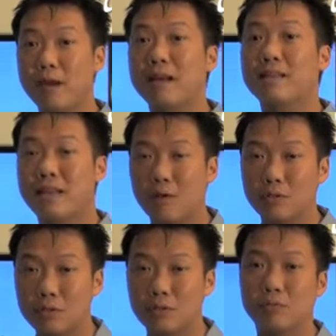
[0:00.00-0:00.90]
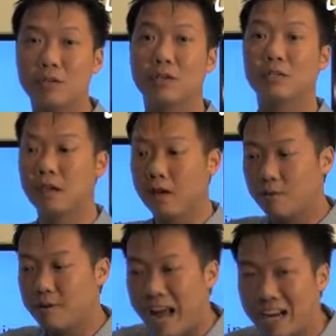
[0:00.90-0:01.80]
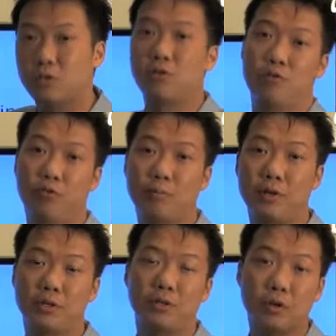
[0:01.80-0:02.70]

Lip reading: many thousands of years natural formation.